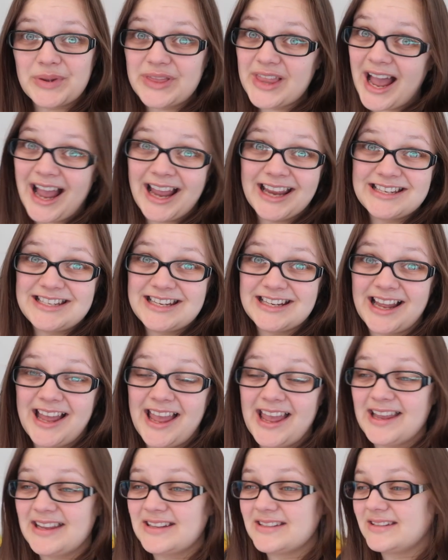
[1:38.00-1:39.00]
But the
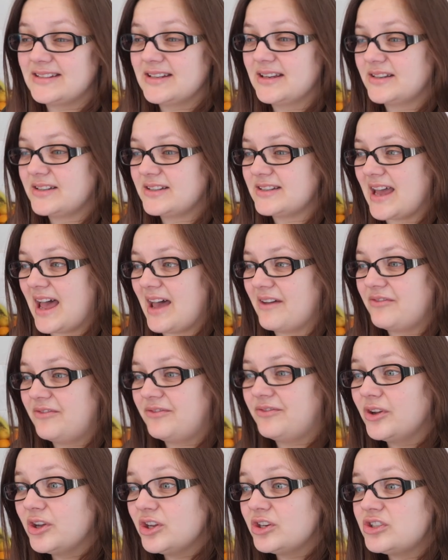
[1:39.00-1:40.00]
idea is to have
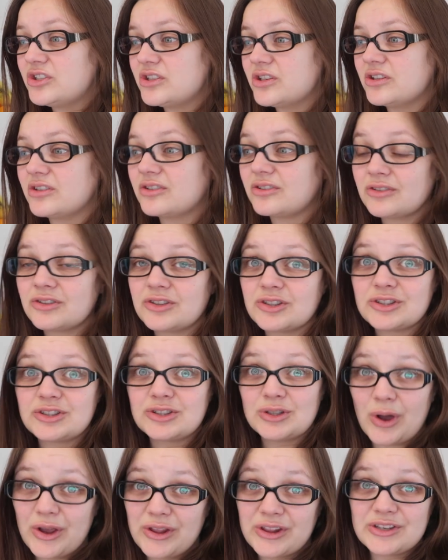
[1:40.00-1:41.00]
food,
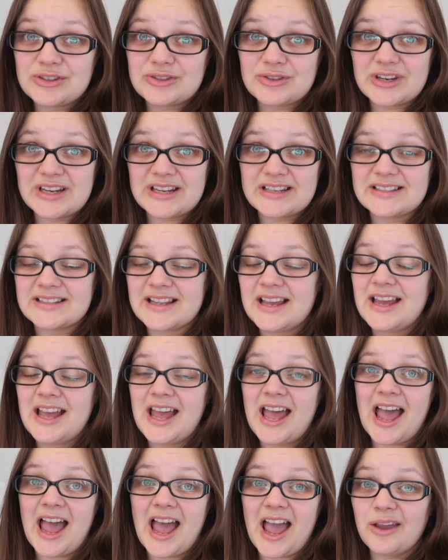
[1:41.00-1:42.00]
toiletries,
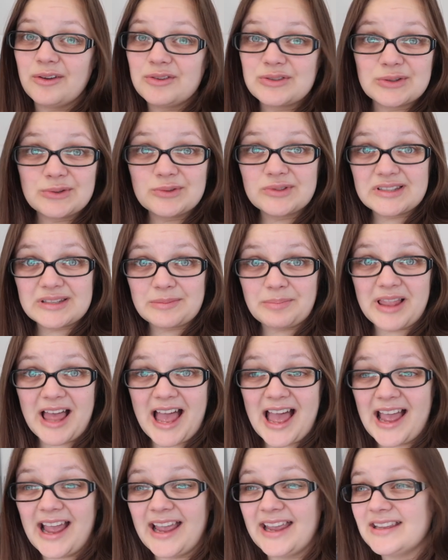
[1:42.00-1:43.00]
household
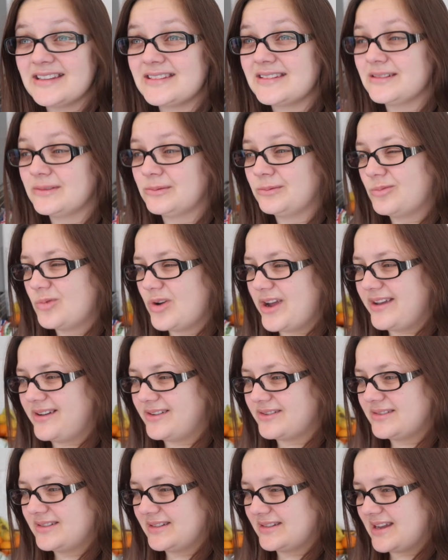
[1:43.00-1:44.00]
supplies, what
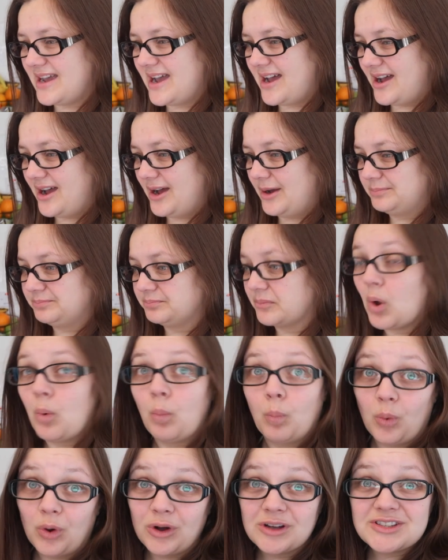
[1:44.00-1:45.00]
else?
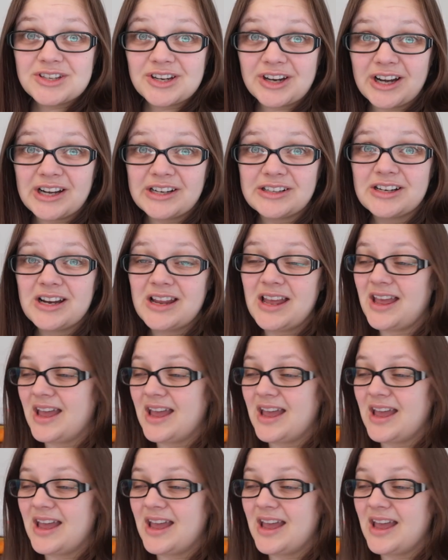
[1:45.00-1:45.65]
Water.